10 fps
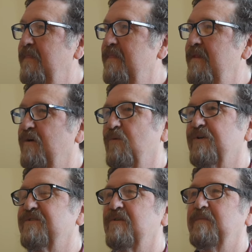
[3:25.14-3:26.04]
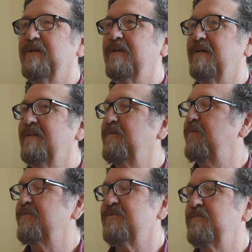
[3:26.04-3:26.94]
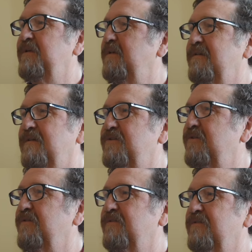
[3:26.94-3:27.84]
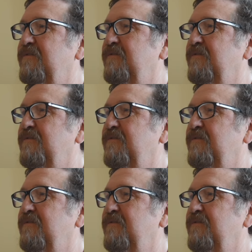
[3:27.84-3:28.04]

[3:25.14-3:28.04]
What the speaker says: There weren't so many, and there weren't so many teachers.